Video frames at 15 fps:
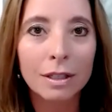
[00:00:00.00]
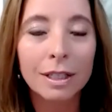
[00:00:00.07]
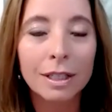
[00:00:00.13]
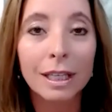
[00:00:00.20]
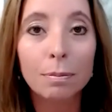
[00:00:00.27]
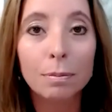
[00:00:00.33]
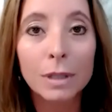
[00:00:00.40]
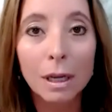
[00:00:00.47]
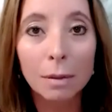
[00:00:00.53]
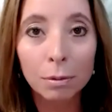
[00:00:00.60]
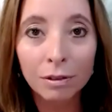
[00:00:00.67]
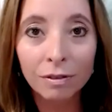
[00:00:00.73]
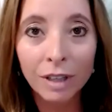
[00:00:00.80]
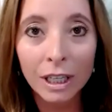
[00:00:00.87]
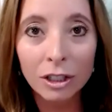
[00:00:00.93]
sleep
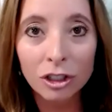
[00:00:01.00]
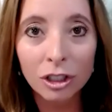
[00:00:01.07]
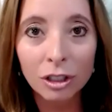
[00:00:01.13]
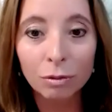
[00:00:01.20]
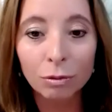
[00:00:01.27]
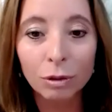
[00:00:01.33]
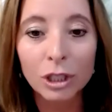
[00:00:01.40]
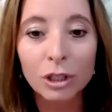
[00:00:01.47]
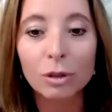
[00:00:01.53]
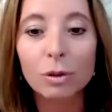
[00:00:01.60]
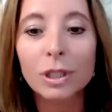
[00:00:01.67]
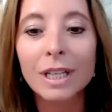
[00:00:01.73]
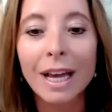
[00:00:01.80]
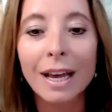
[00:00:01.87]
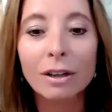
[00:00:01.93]
deprivation,
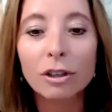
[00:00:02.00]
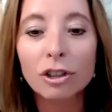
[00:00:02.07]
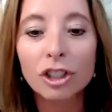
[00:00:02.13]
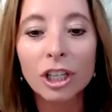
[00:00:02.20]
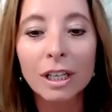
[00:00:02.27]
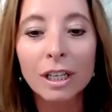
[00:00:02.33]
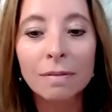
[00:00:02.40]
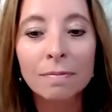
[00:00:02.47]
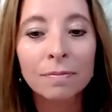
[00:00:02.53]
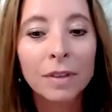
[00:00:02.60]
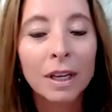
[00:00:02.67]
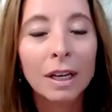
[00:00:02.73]
reduced energy,